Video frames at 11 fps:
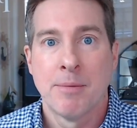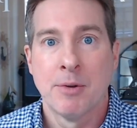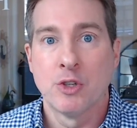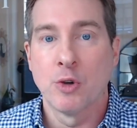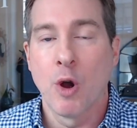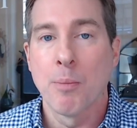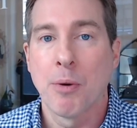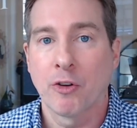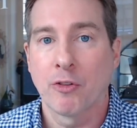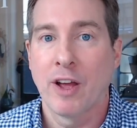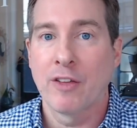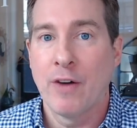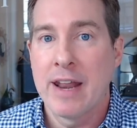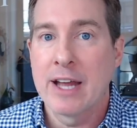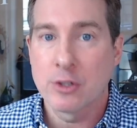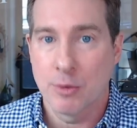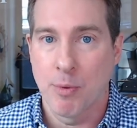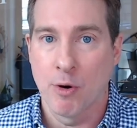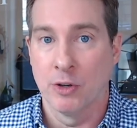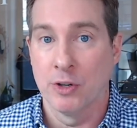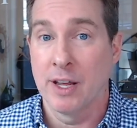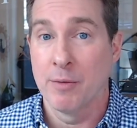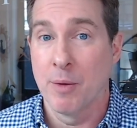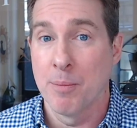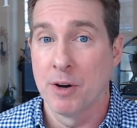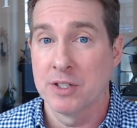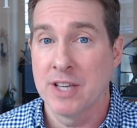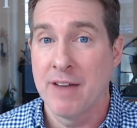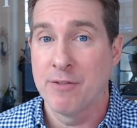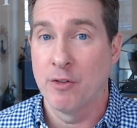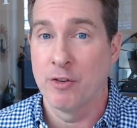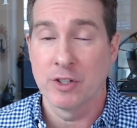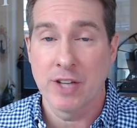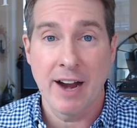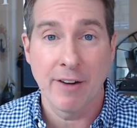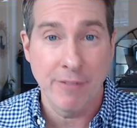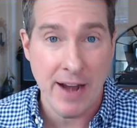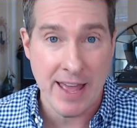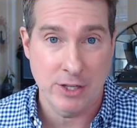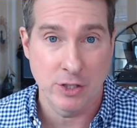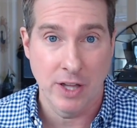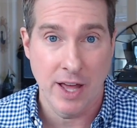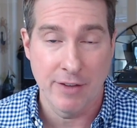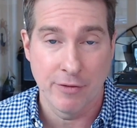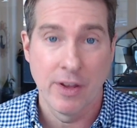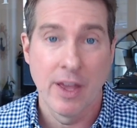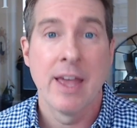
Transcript: build your own personalized financial portal to give you a bird's eye view of your entire financial life,